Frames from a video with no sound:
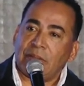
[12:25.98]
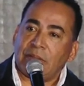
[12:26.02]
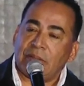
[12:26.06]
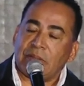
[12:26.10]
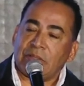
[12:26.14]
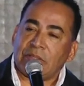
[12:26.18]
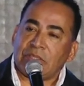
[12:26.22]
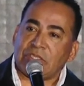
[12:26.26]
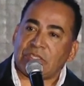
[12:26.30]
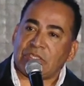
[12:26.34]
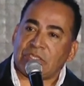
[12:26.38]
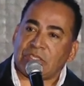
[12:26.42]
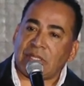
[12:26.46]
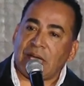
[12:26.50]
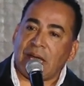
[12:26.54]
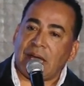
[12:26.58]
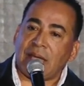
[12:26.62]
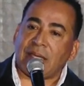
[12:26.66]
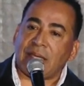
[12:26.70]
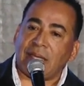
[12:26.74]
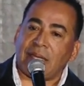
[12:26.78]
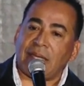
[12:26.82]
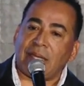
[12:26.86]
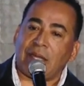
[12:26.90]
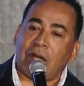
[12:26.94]

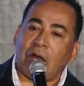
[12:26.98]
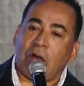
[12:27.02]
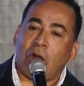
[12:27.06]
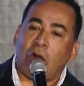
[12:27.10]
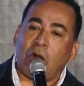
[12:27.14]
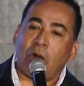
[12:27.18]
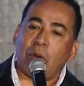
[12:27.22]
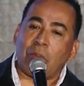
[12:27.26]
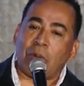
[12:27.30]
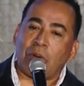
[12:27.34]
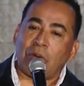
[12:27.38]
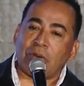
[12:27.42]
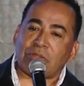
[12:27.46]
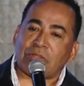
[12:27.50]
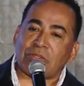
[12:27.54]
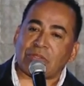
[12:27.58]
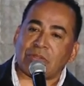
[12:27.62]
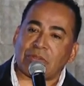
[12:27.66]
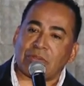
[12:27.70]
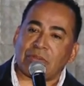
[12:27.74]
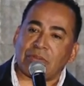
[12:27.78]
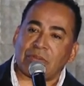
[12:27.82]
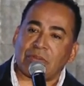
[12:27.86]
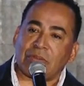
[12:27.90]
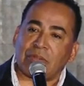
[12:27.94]
stuck in an
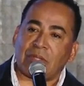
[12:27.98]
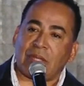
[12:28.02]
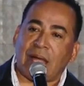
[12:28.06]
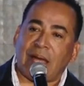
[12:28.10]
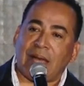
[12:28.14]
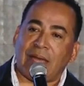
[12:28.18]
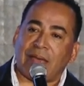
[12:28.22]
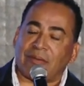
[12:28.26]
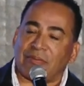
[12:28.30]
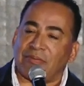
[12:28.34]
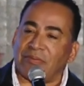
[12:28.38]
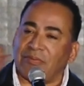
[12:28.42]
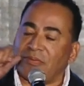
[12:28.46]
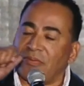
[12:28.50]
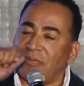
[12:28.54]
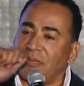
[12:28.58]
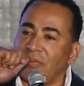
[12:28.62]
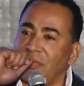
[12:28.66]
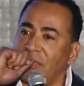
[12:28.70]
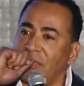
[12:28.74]
almost life.